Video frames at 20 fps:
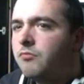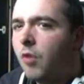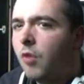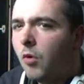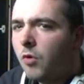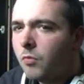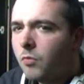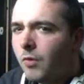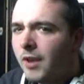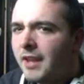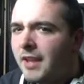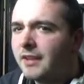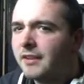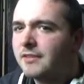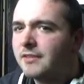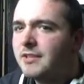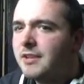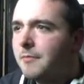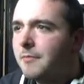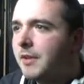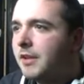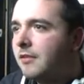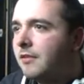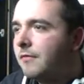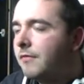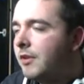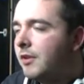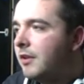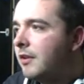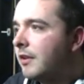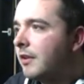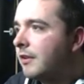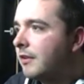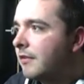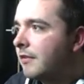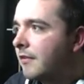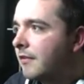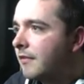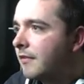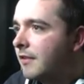Boy wing, is he being converted?
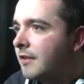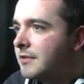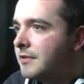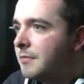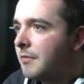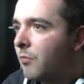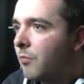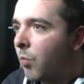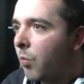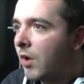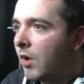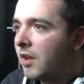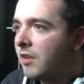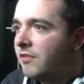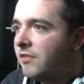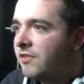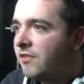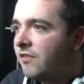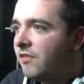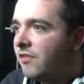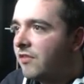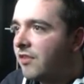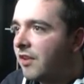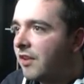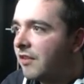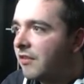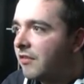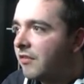That's a bit weird, isn't it?